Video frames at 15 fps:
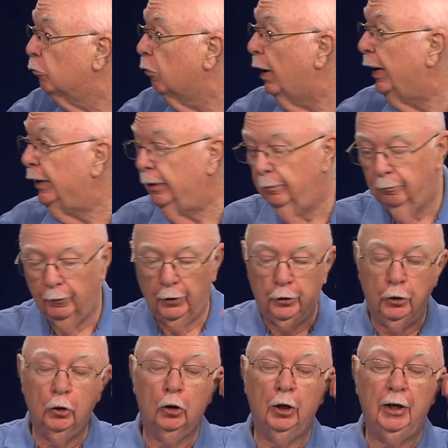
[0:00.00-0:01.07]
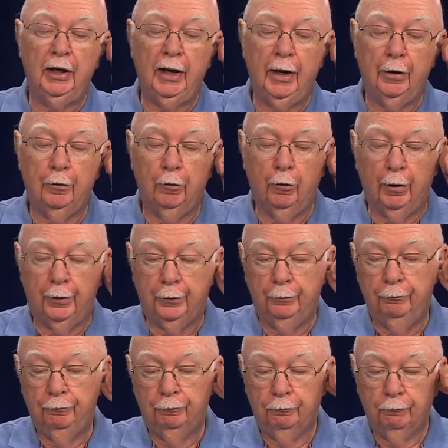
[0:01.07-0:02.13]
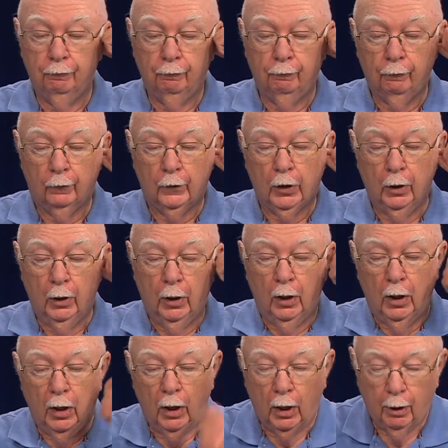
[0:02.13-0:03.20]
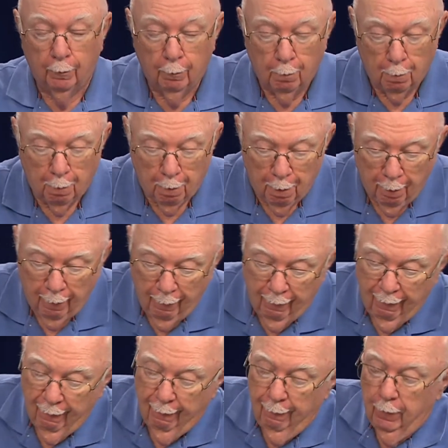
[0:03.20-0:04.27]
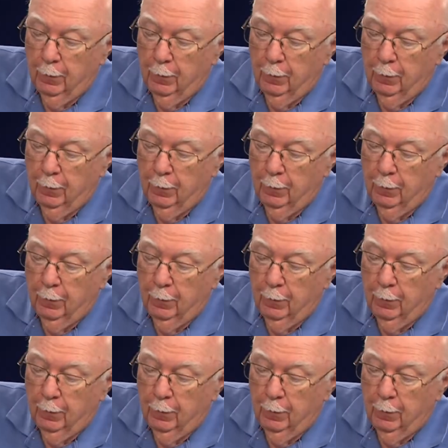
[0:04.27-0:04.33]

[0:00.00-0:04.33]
yeah. right. You're going to get hurt. And if